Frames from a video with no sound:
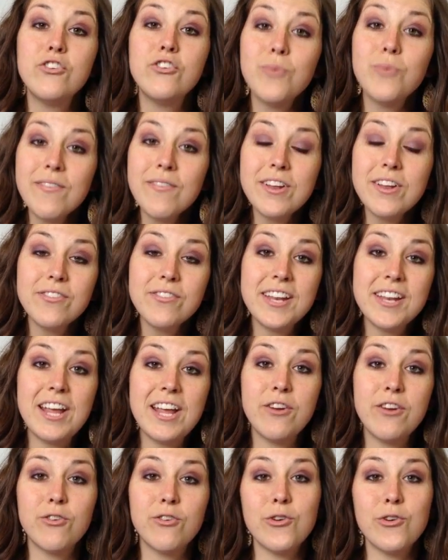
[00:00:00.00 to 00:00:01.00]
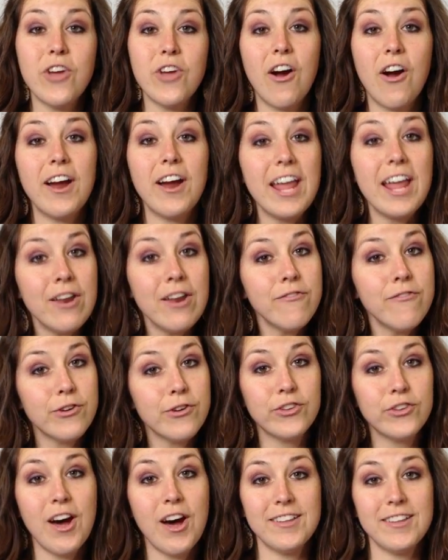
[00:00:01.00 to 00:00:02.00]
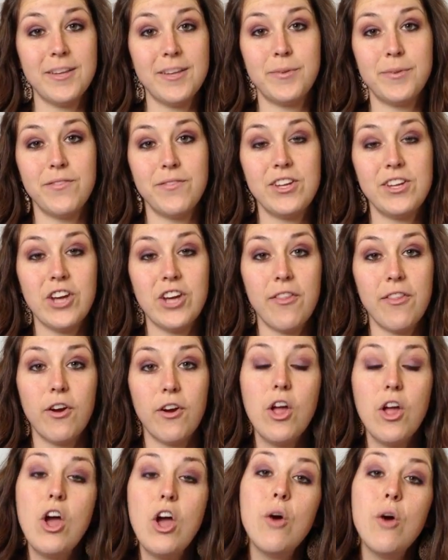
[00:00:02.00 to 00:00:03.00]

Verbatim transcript: Derivatives and integrals are inverse concepts of each other,